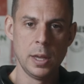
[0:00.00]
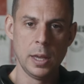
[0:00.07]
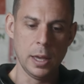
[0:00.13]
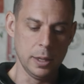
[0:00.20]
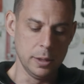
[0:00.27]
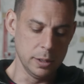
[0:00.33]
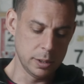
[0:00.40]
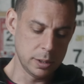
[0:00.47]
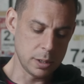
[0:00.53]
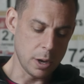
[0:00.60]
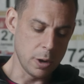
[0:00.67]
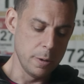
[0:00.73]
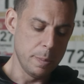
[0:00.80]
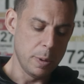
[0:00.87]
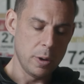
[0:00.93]
in the
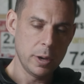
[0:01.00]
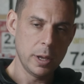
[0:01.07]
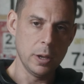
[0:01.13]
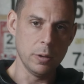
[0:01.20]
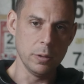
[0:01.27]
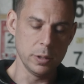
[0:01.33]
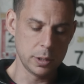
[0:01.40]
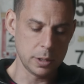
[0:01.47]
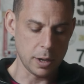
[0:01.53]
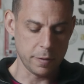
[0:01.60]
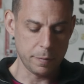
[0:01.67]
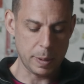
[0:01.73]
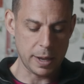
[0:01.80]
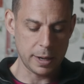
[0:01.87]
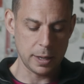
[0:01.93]
stow pocket or the stuff
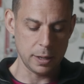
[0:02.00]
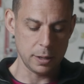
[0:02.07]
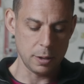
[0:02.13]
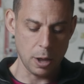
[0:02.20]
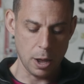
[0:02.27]
pocket